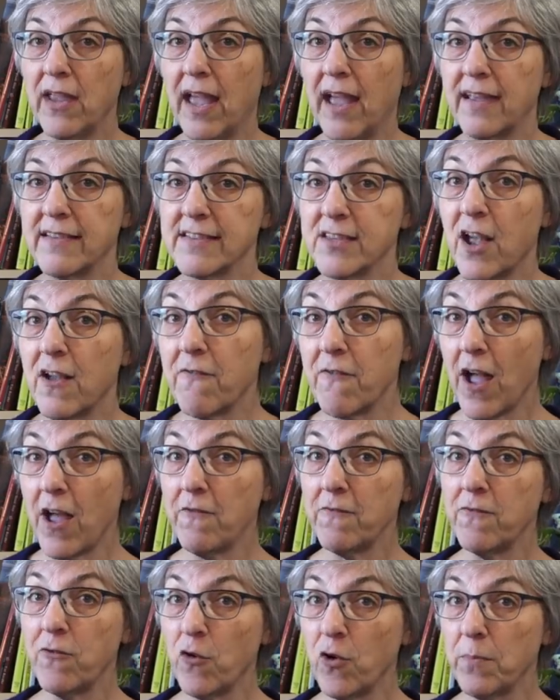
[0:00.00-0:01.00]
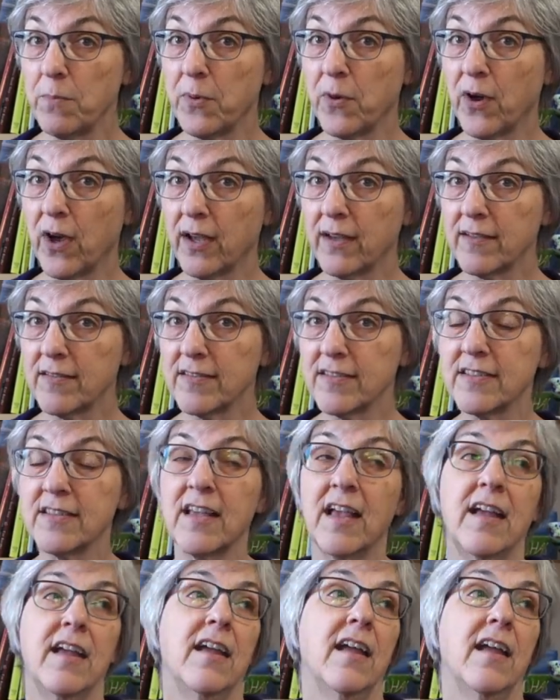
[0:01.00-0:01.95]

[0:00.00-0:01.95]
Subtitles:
yet? So I found four books.